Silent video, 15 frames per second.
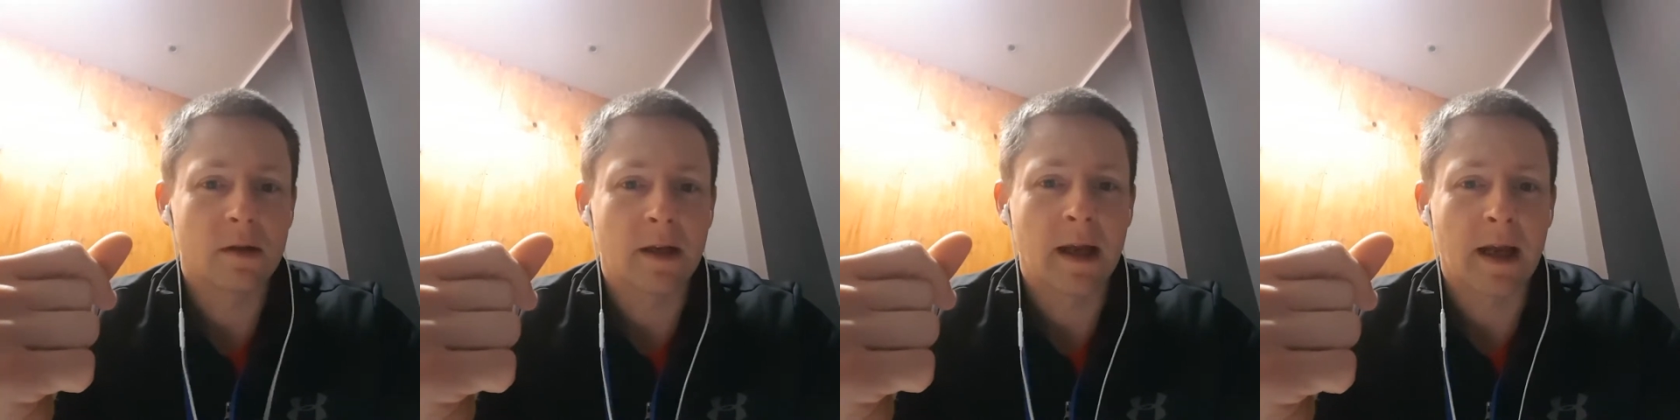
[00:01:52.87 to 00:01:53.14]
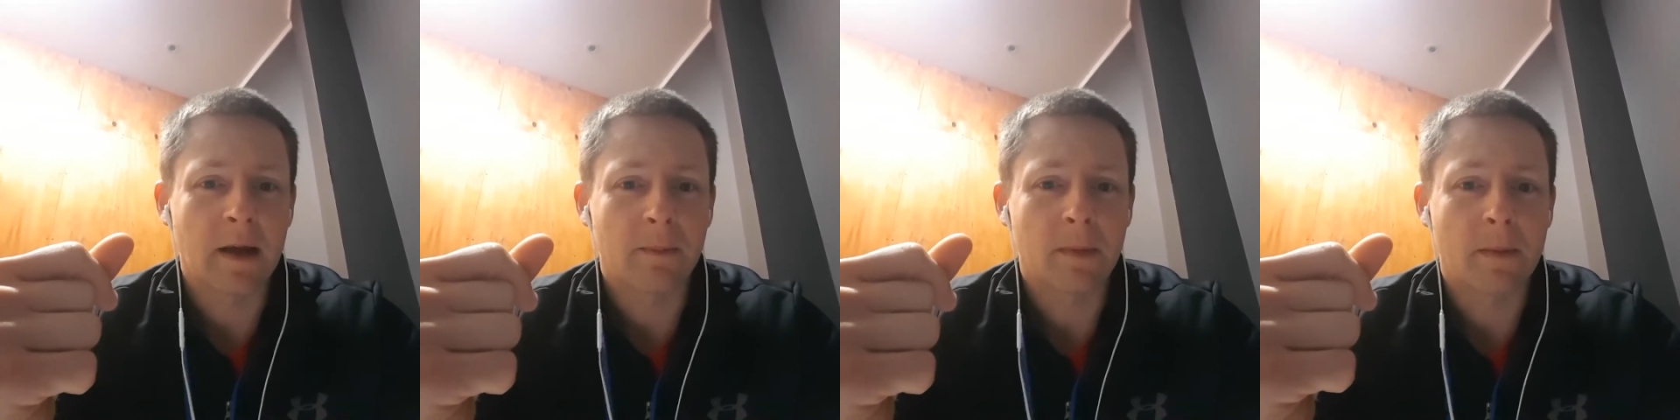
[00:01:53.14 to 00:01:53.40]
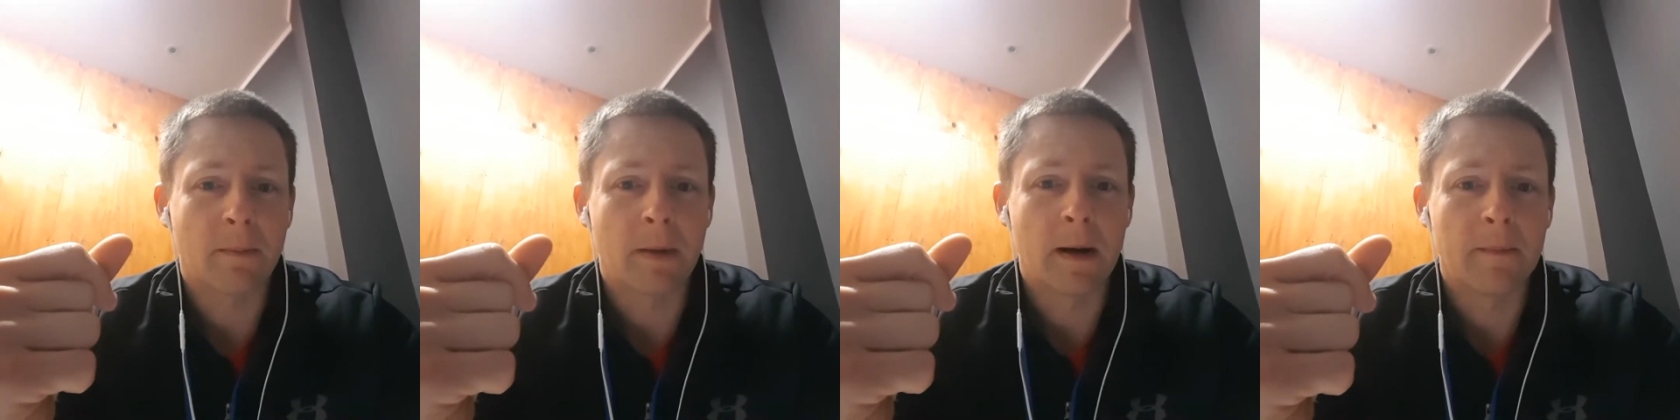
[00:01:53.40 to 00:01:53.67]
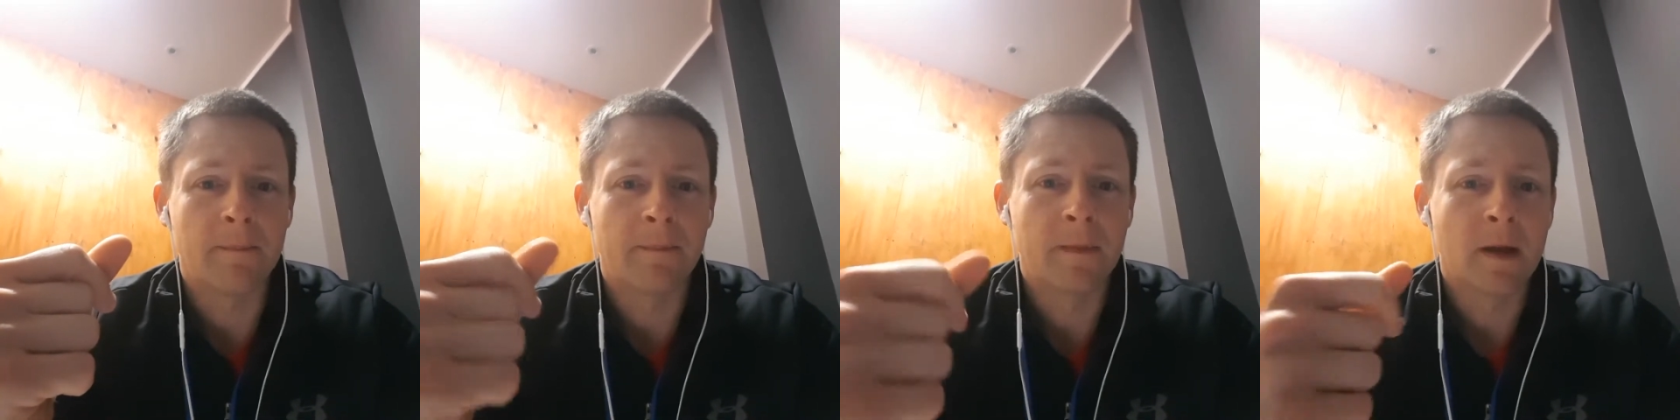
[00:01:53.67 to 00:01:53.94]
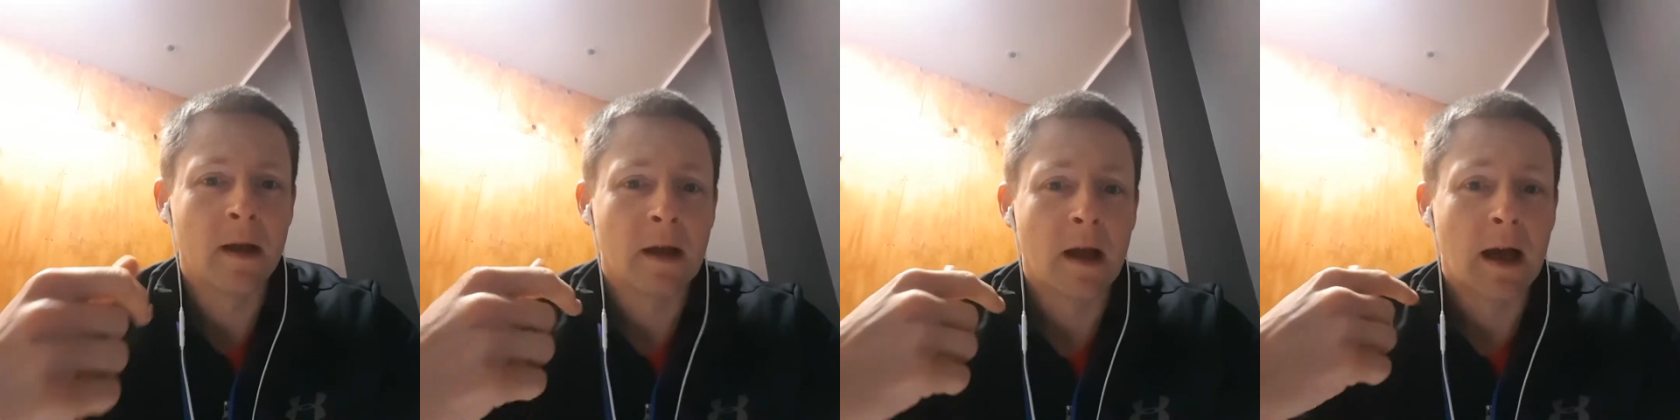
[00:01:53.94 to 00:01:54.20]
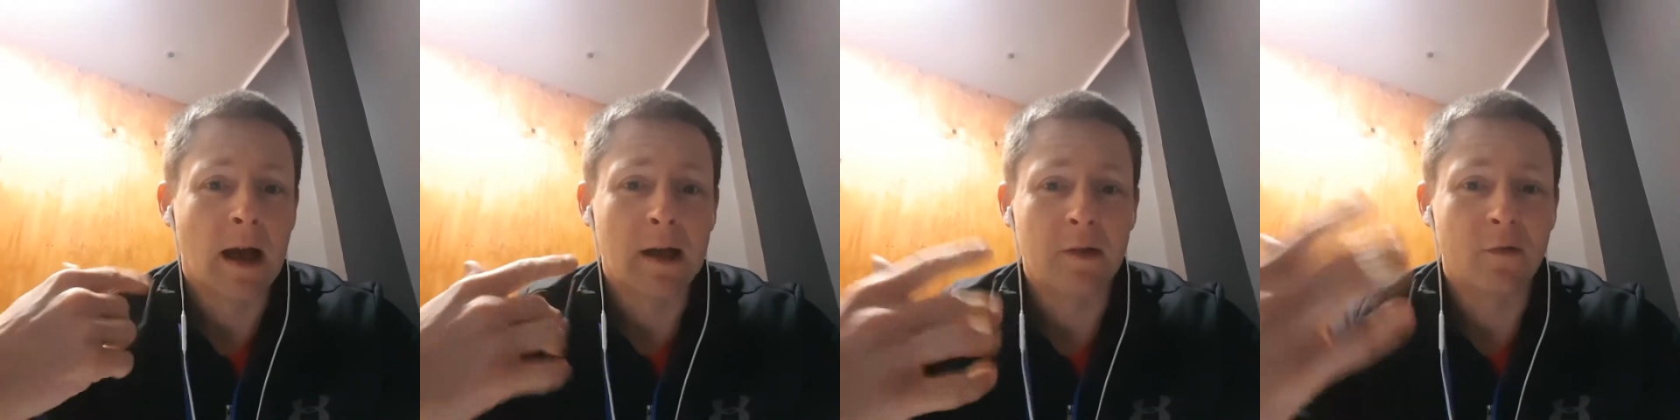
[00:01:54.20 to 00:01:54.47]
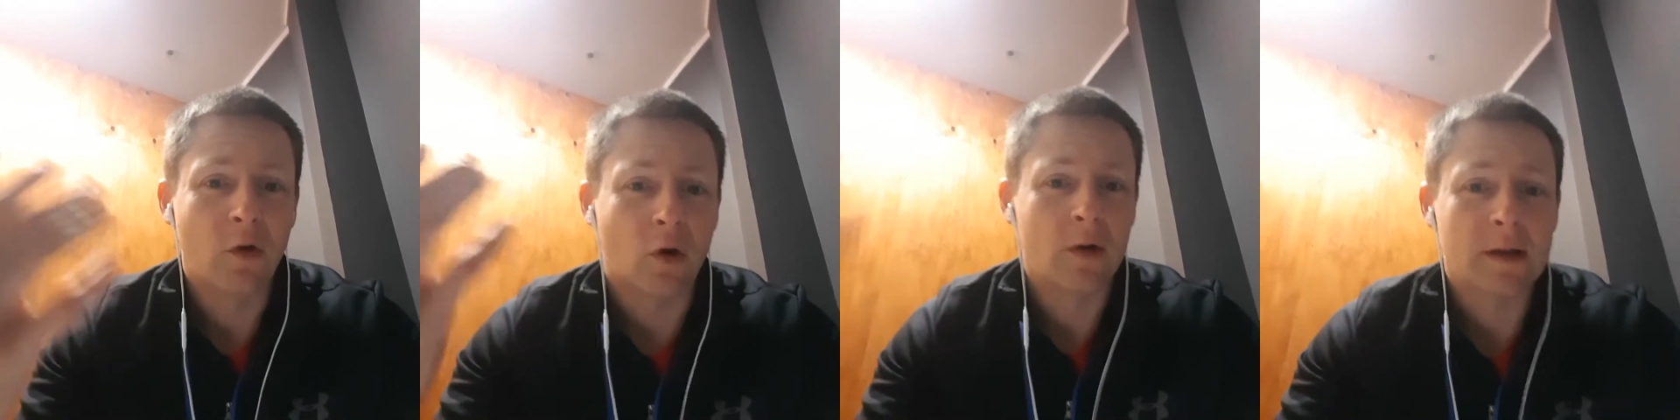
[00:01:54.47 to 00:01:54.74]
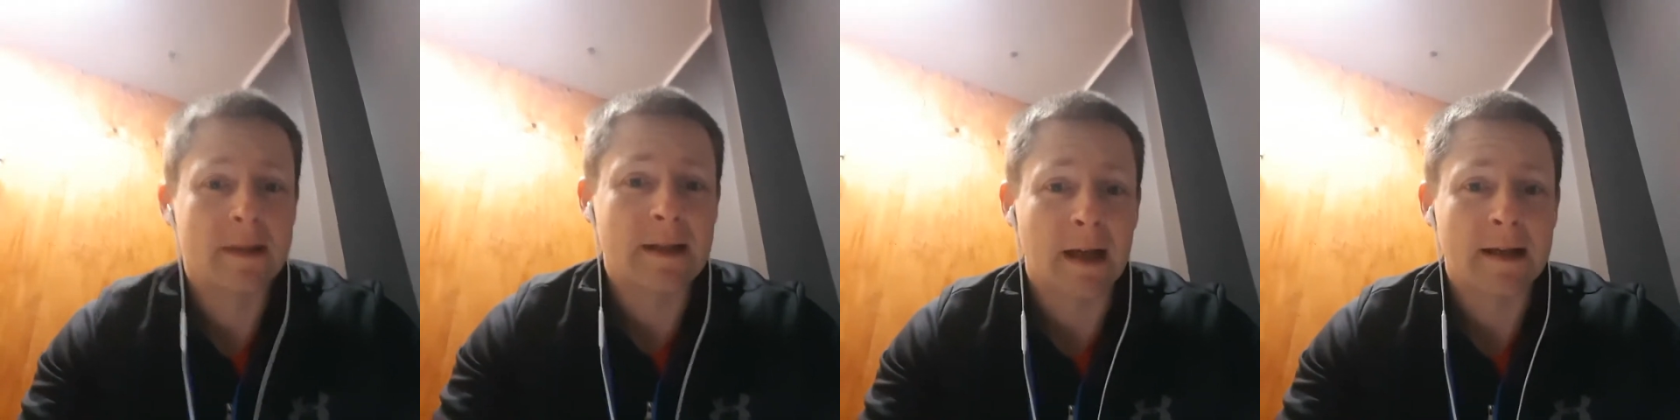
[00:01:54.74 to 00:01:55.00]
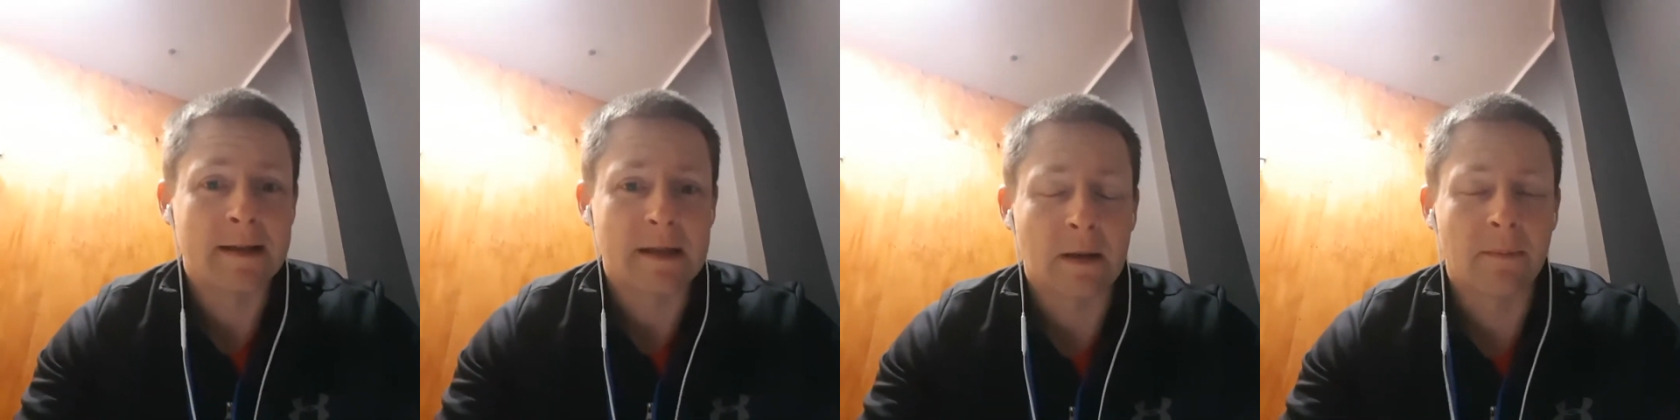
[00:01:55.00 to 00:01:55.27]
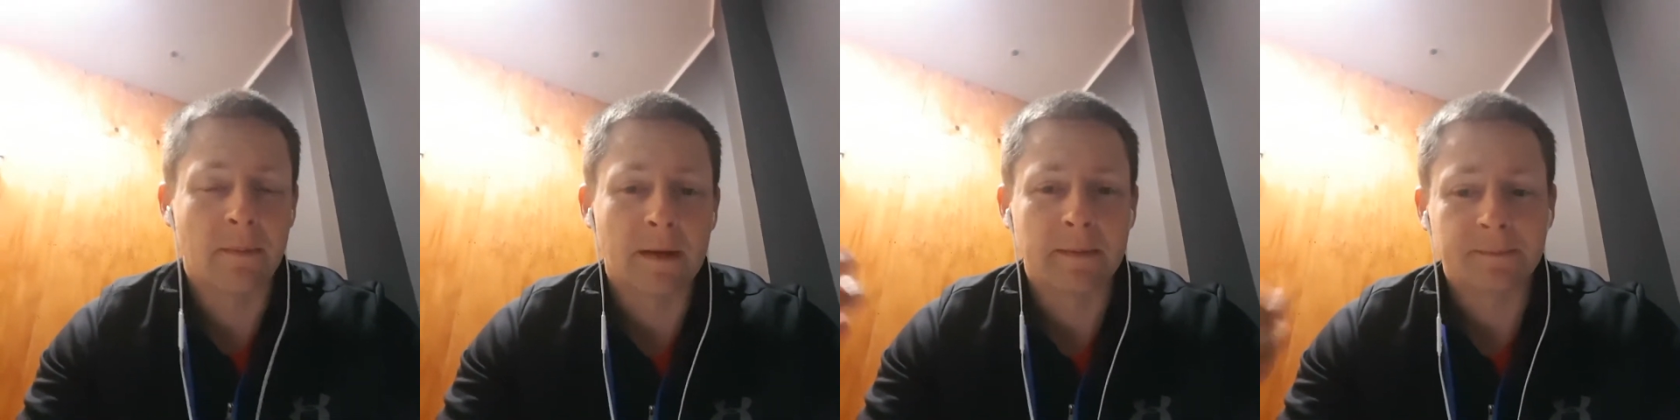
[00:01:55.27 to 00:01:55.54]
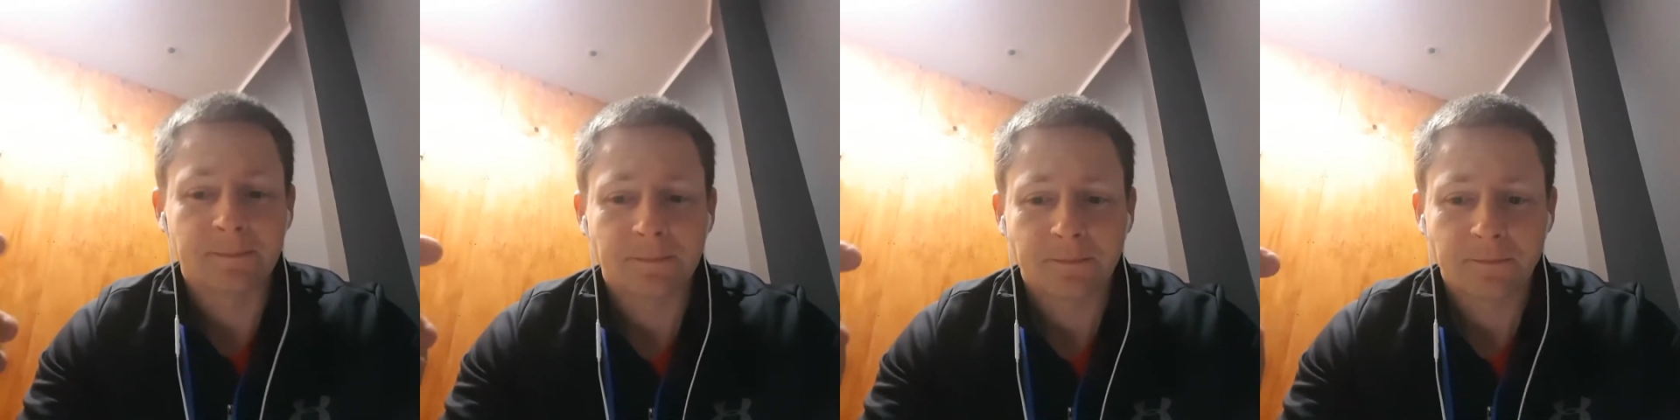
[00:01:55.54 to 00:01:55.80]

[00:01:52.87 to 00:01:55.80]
kick up the bum and you've gone and done something.